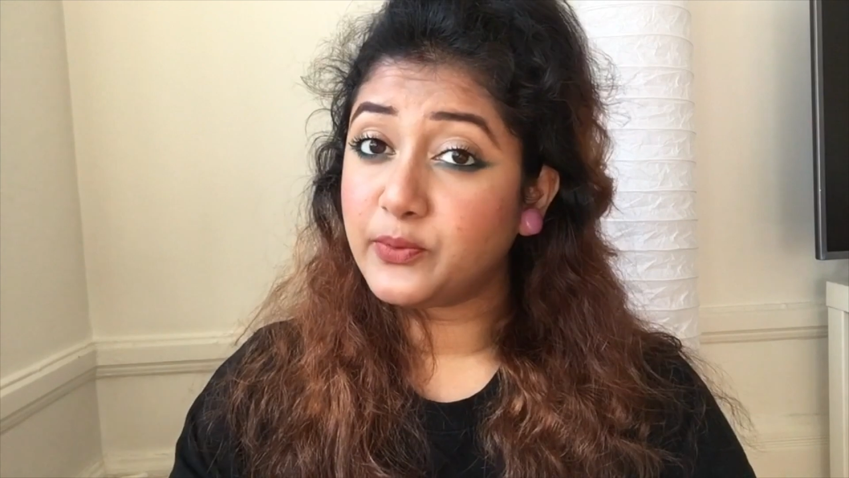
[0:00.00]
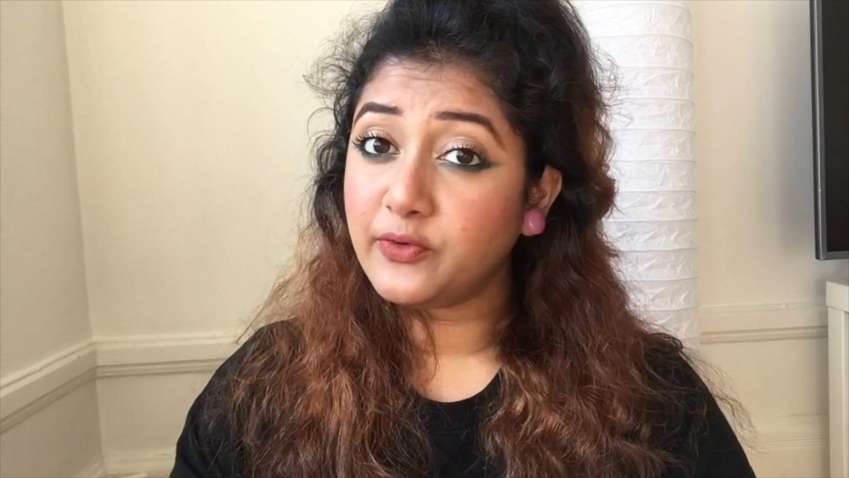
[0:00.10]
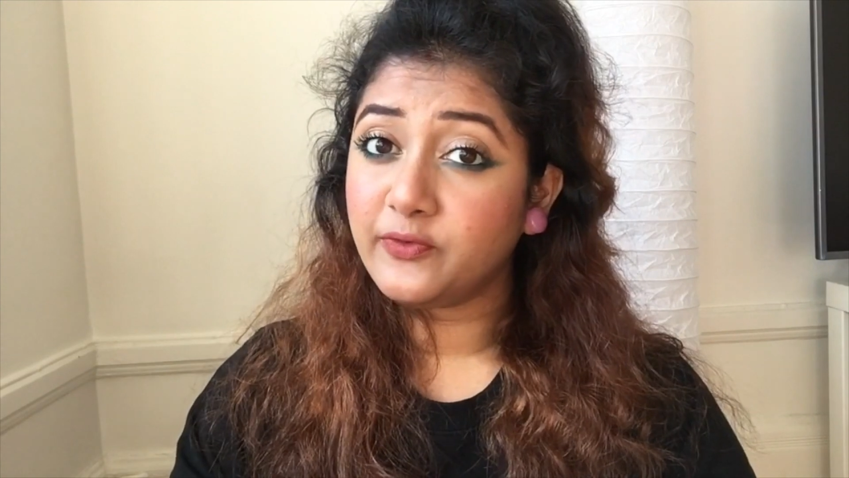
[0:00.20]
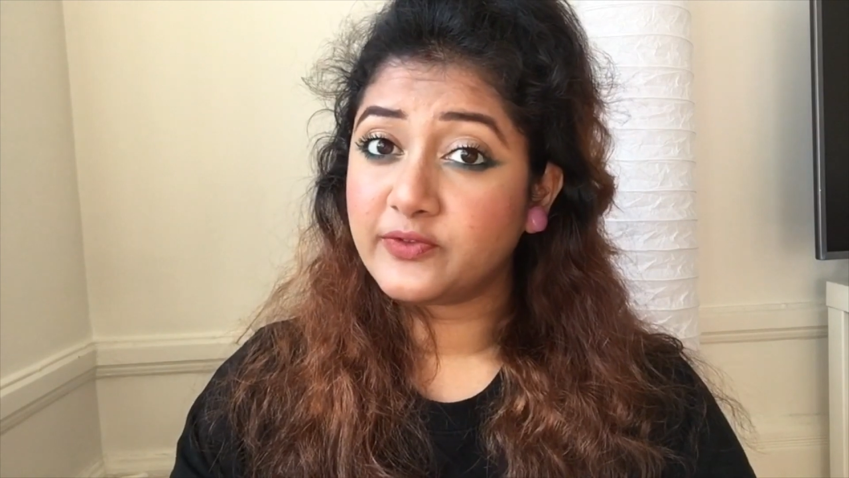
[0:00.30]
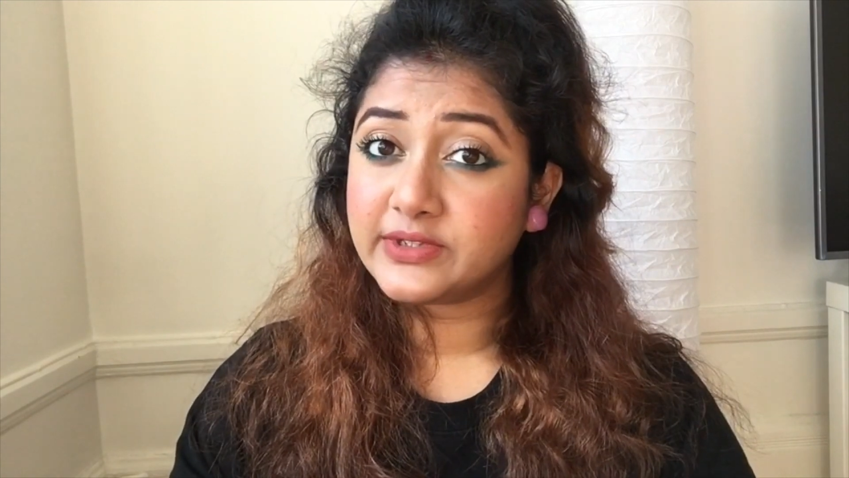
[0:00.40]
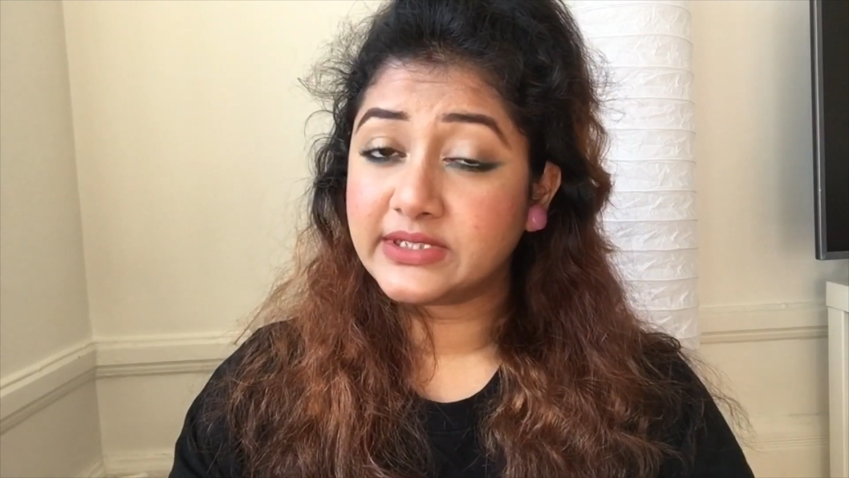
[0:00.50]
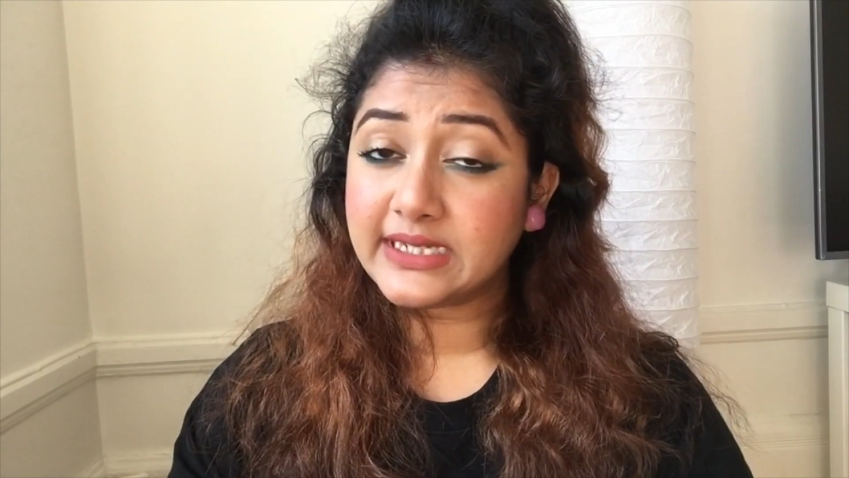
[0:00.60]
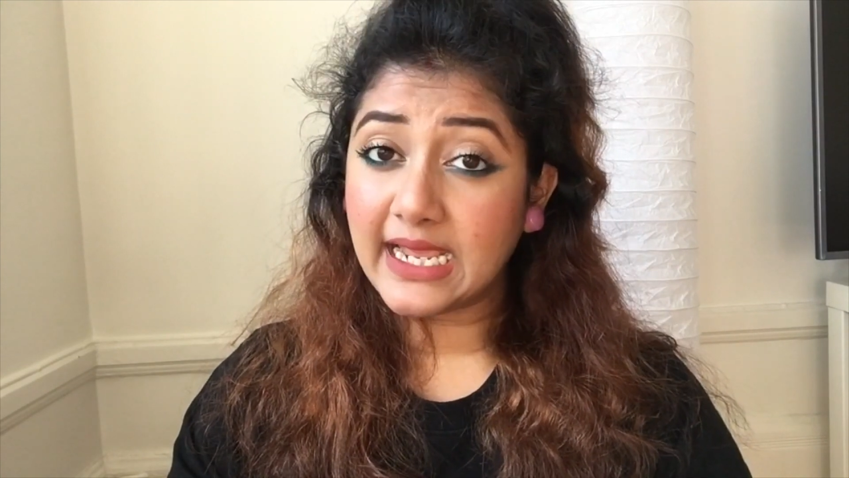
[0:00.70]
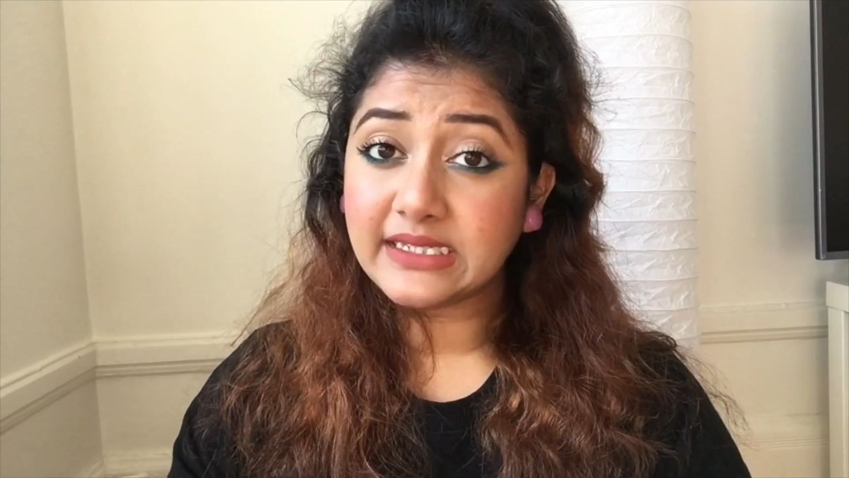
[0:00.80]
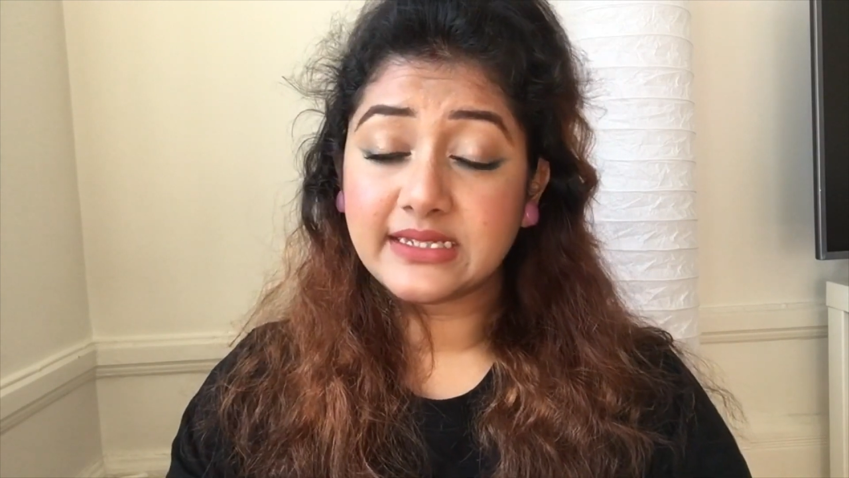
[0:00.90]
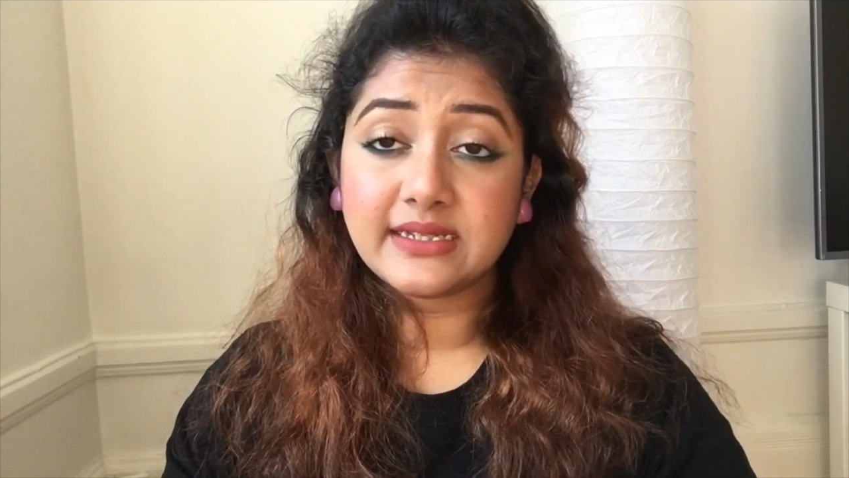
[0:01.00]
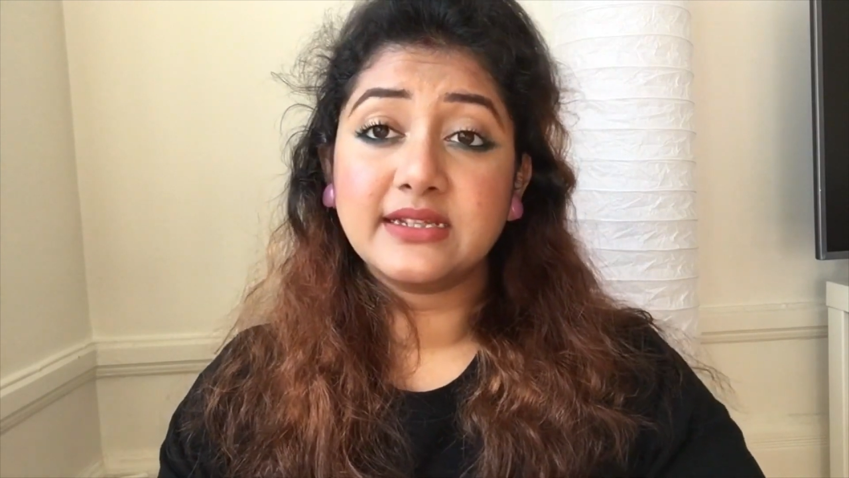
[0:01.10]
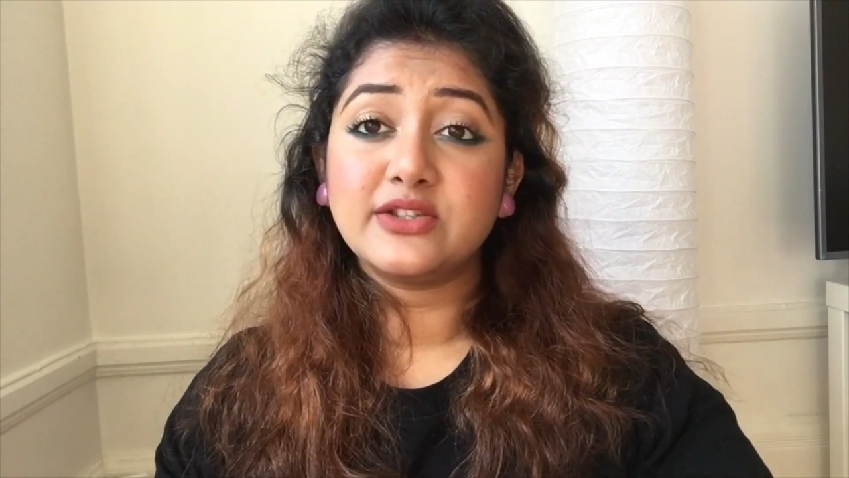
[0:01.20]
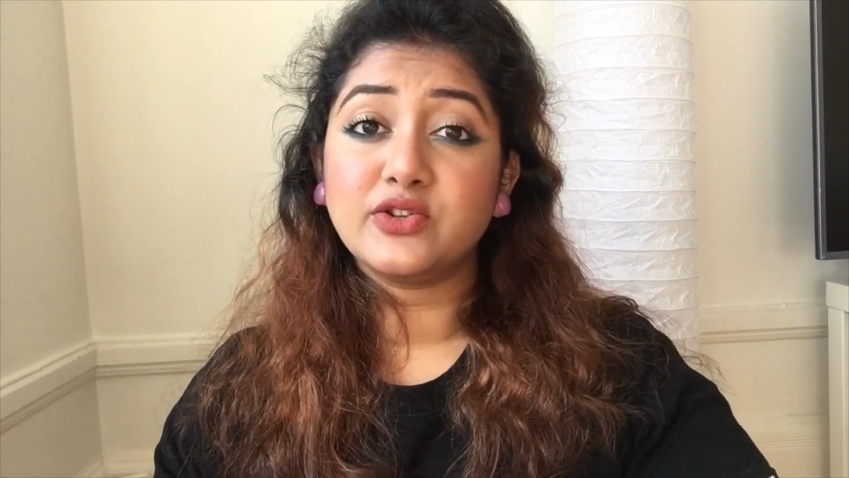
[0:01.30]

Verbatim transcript: proof test.